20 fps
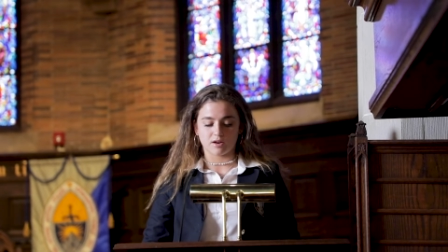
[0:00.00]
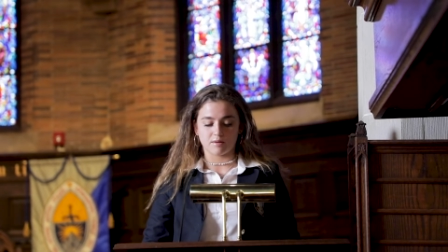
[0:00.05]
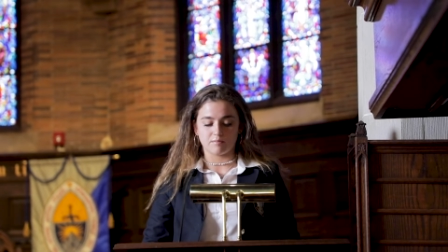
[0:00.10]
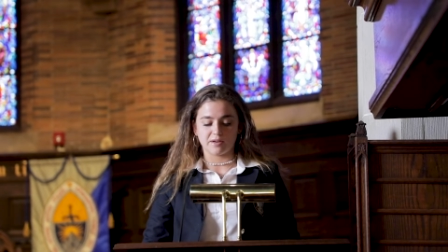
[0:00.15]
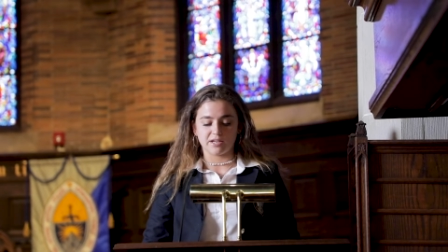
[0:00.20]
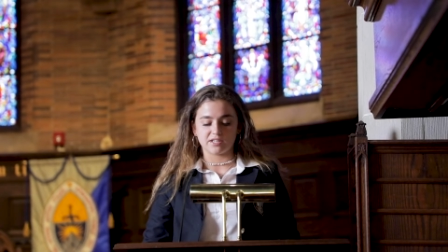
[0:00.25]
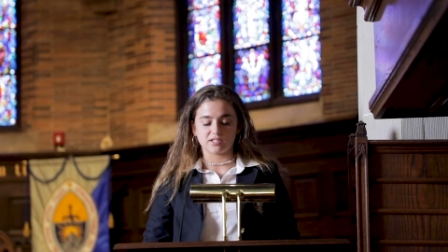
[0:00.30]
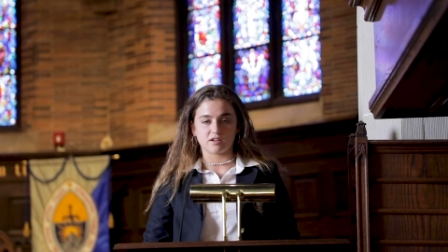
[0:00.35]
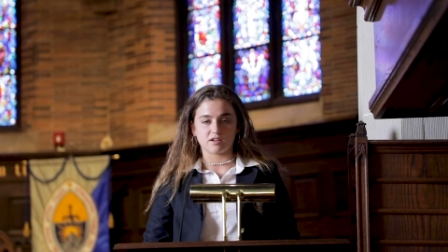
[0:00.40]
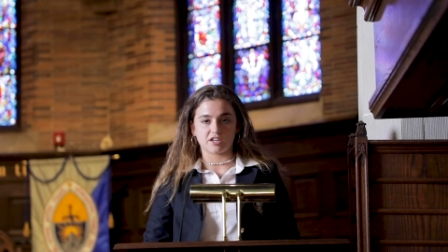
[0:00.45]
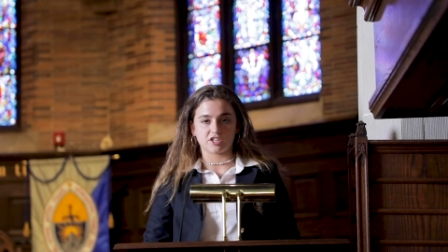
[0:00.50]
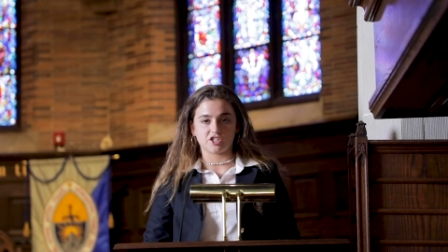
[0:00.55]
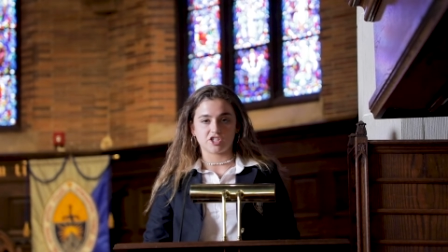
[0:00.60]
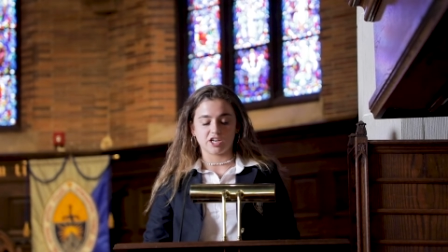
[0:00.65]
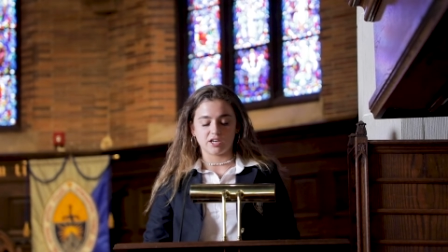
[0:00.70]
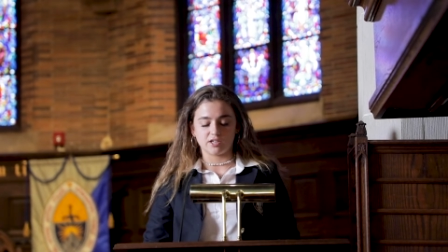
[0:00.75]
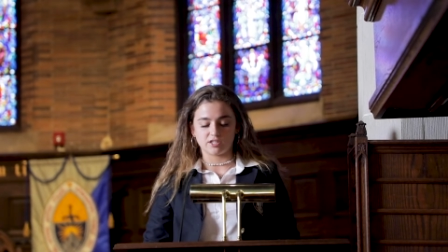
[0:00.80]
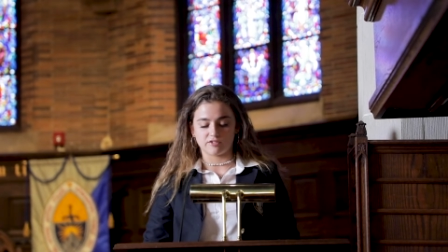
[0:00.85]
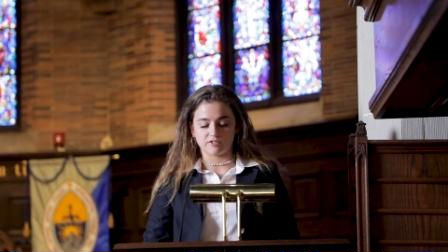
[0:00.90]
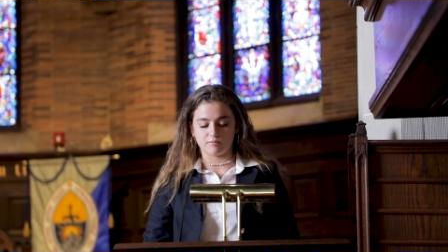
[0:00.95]
are based on
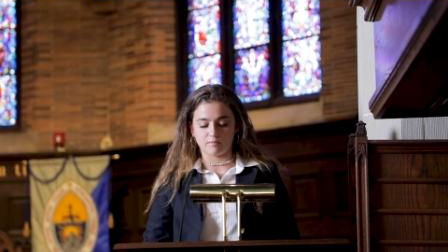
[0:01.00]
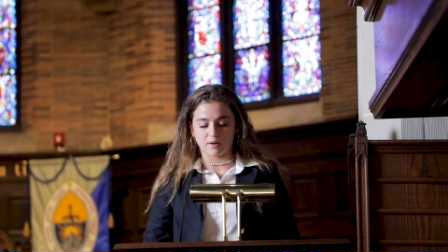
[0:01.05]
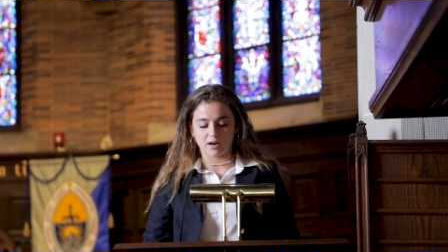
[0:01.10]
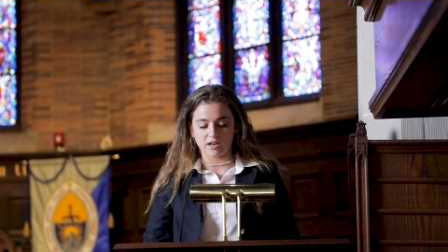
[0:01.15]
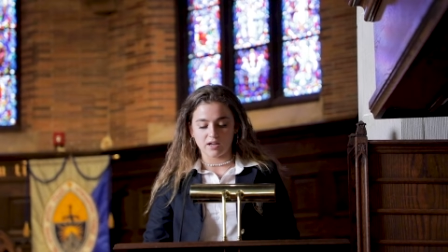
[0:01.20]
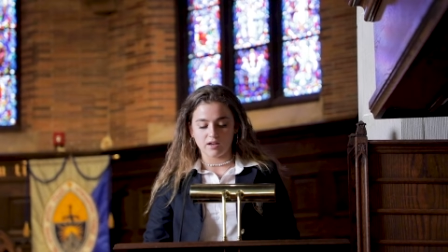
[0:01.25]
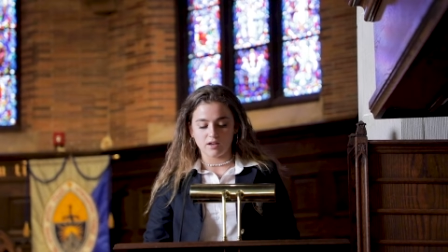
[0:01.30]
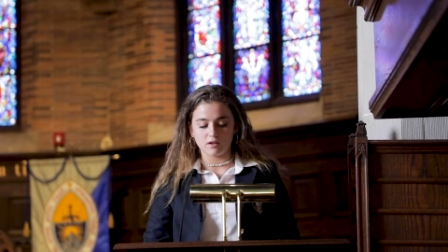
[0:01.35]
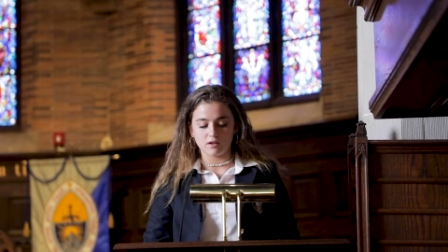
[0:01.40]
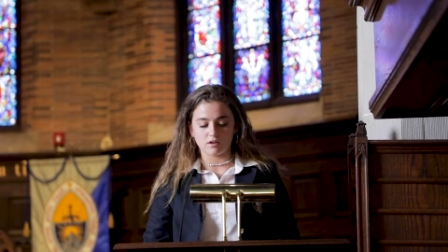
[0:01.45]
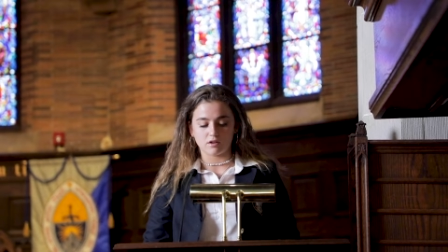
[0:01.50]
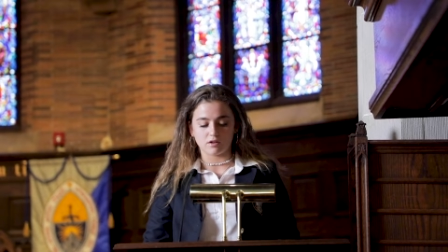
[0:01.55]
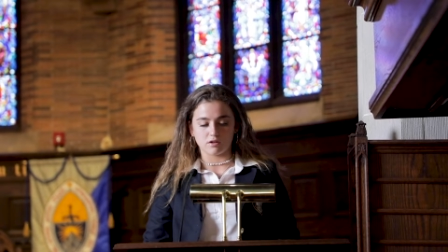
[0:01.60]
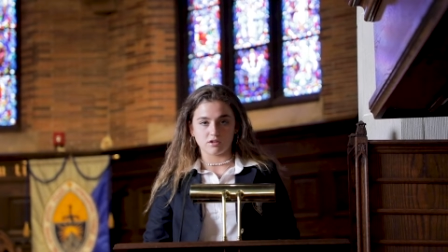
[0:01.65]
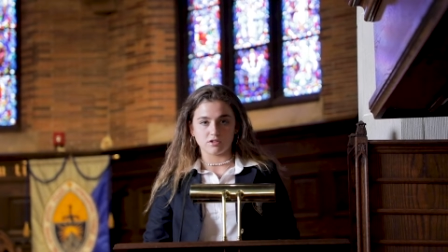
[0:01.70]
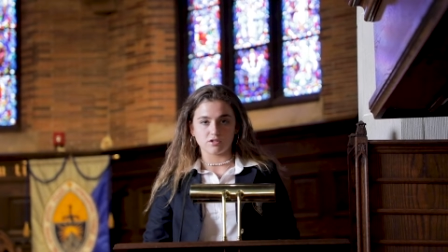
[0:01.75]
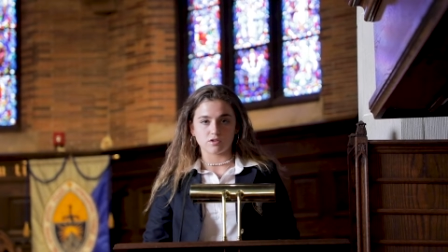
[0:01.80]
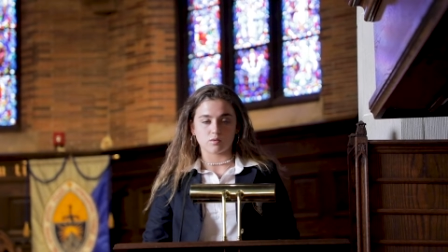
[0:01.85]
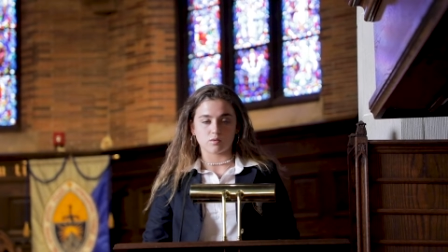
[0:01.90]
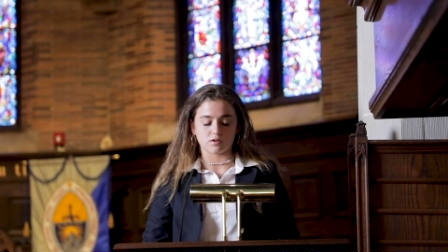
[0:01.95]
exchange of money,
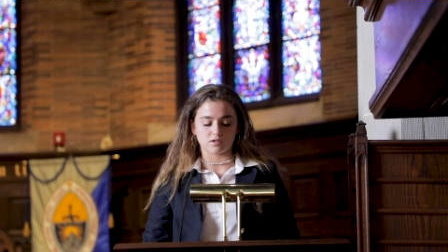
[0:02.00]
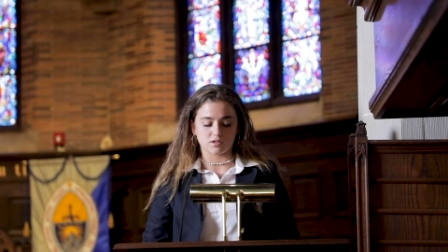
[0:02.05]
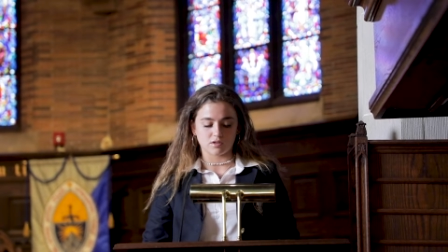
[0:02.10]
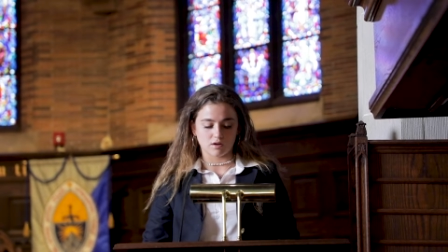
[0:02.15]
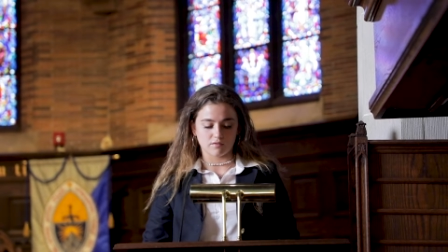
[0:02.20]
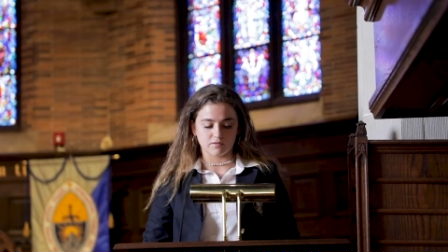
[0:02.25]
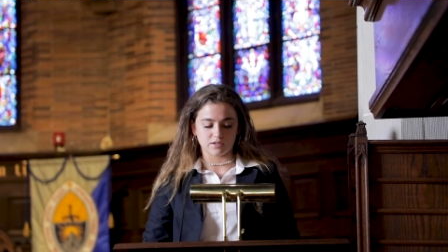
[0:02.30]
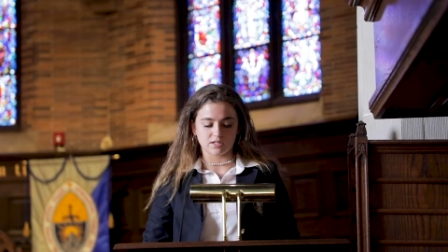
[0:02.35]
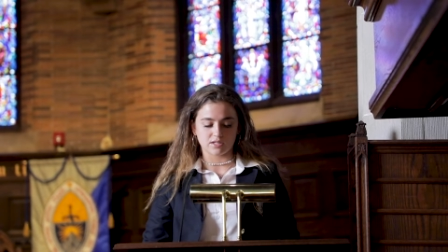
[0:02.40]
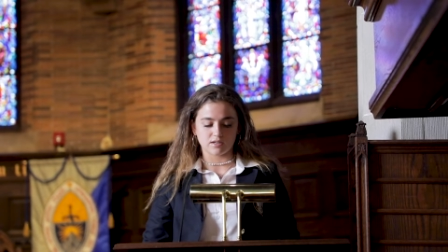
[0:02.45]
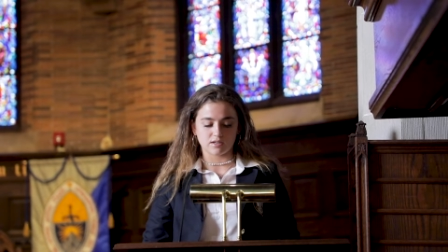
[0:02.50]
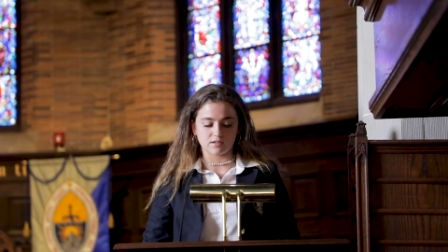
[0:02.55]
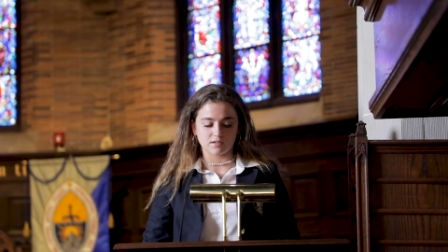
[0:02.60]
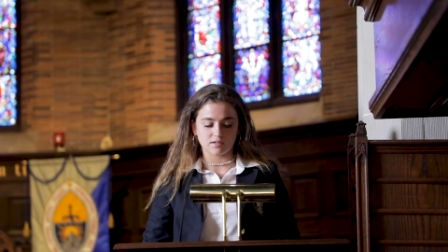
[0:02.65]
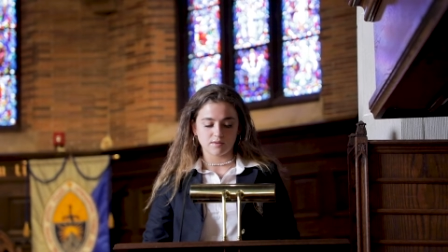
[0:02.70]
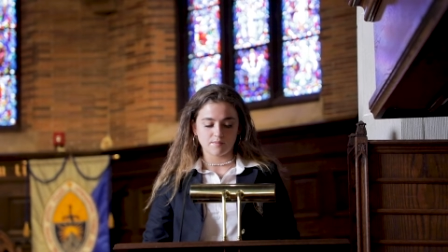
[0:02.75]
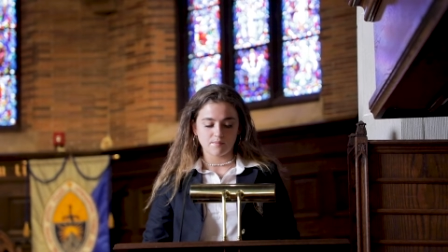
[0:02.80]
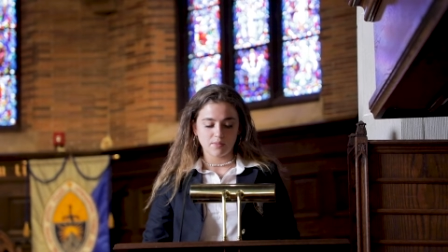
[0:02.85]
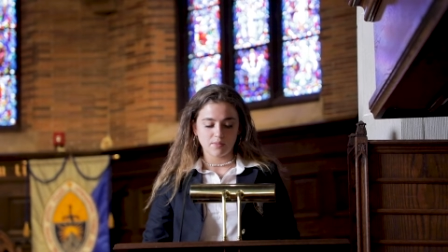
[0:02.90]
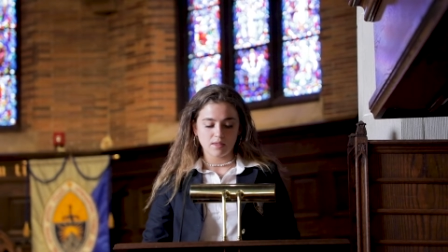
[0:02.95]
goods, or
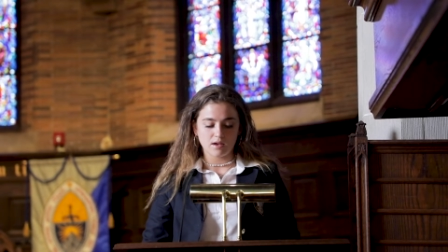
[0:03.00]
services.